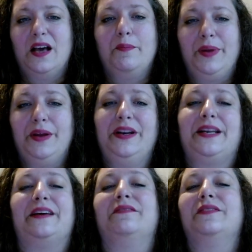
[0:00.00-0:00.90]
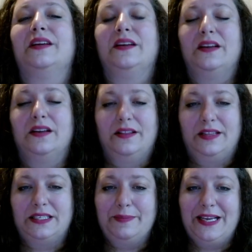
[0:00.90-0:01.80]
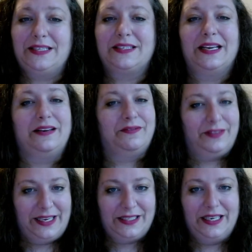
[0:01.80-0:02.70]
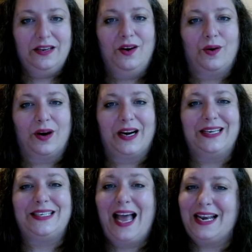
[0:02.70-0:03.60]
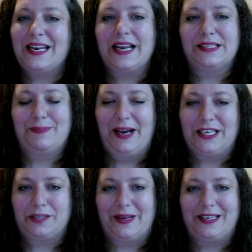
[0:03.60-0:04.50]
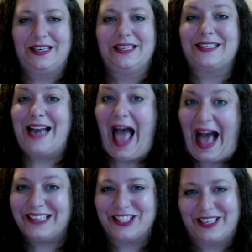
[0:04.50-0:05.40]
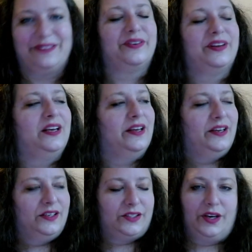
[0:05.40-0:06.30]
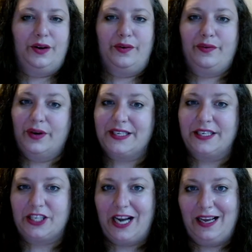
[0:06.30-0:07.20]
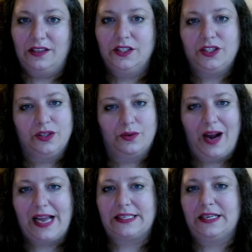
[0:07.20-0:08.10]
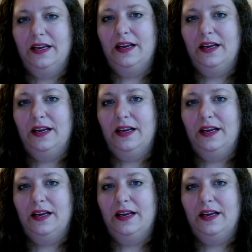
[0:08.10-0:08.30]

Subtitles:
Punitive. This means inflicting or intended as punishment. It's an adjective. So forcing a child to write